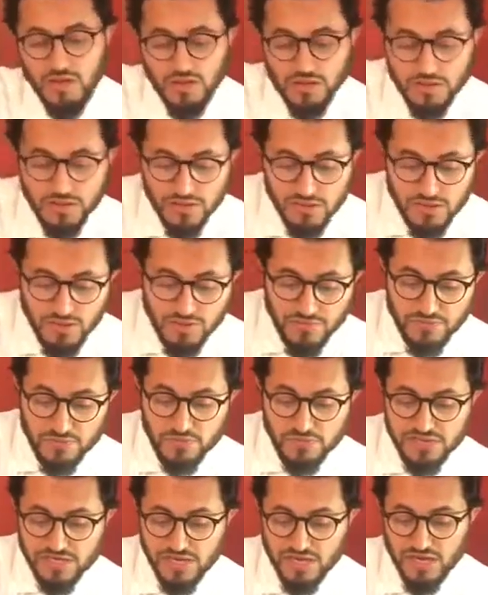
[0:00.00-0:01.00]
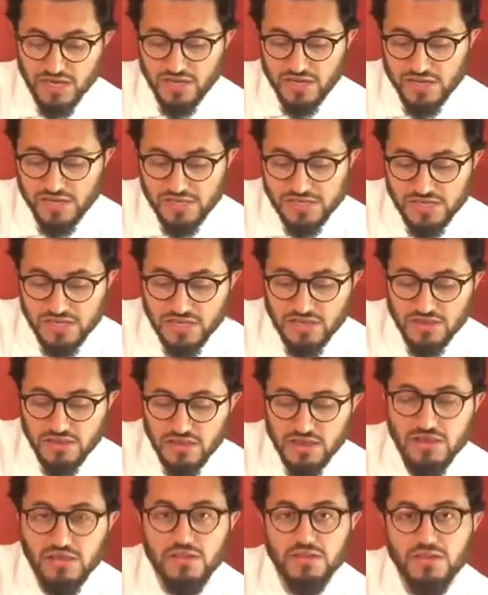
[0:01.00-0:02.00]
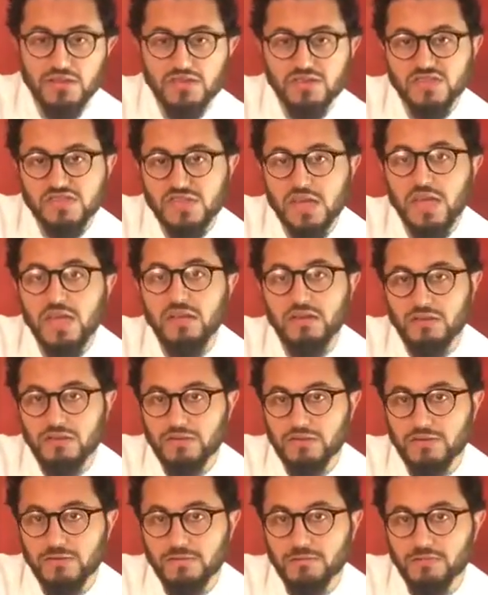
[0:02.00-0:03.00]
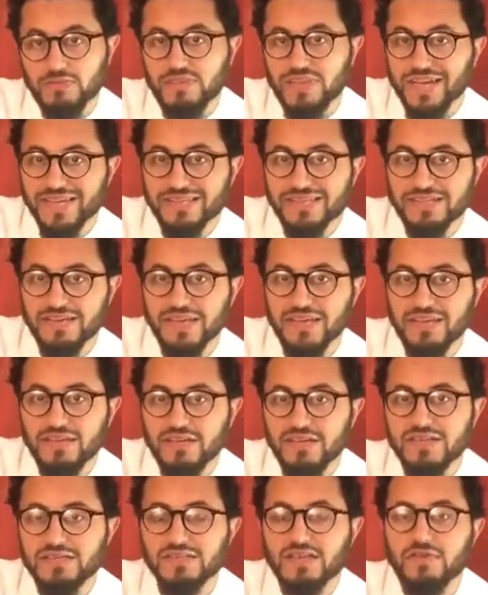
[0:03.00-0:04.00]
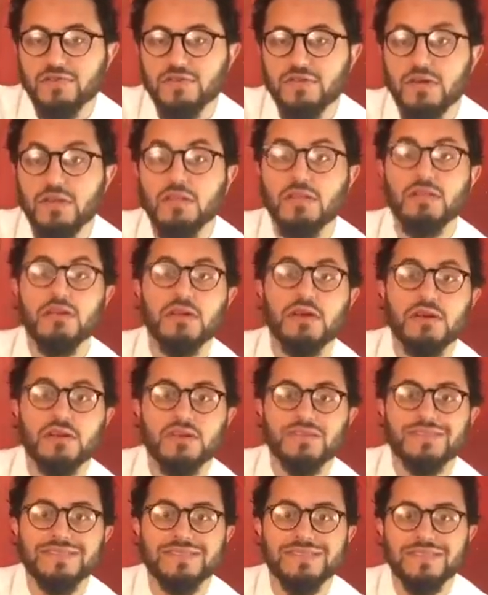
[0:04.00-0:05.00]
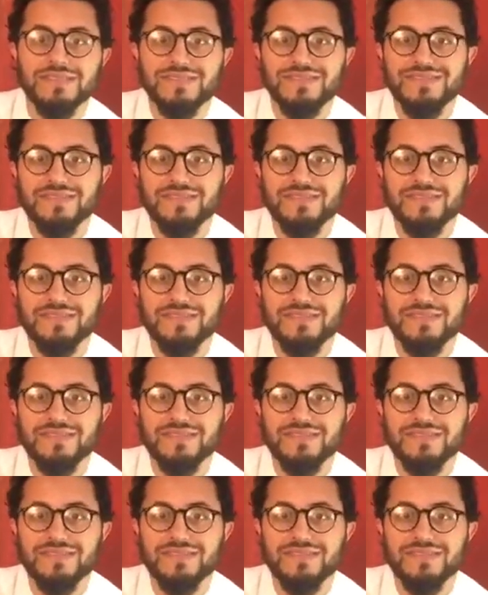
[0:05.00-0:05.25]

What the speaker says: lafdul jalala is in the state, that state, it's never Allah. It's